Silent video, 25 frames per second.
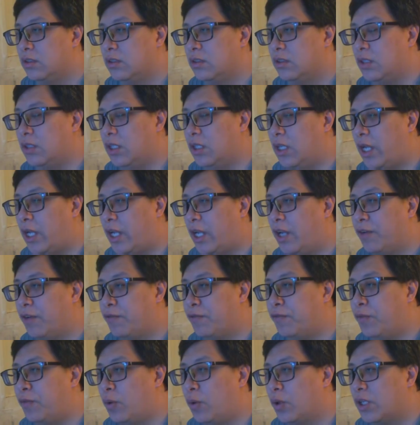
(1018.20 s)
I got
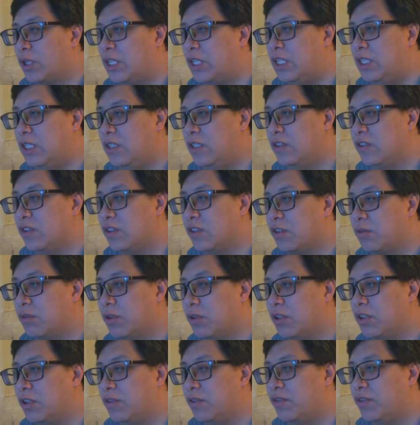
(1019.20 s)
4 keys and
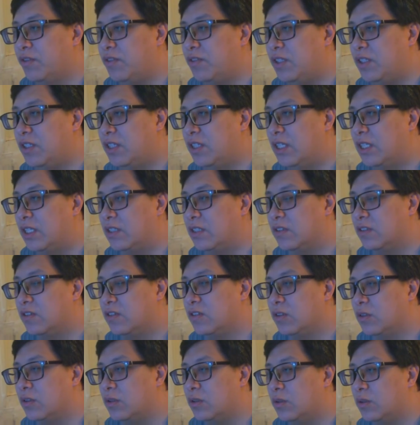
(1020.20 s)
350 things,
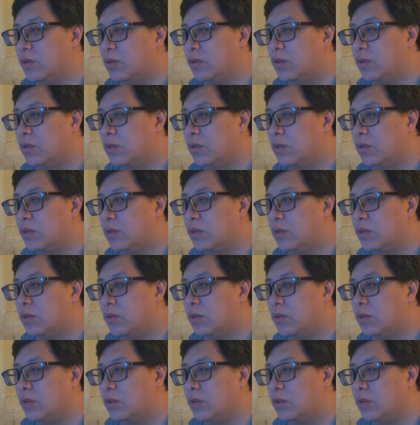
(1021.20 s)
so...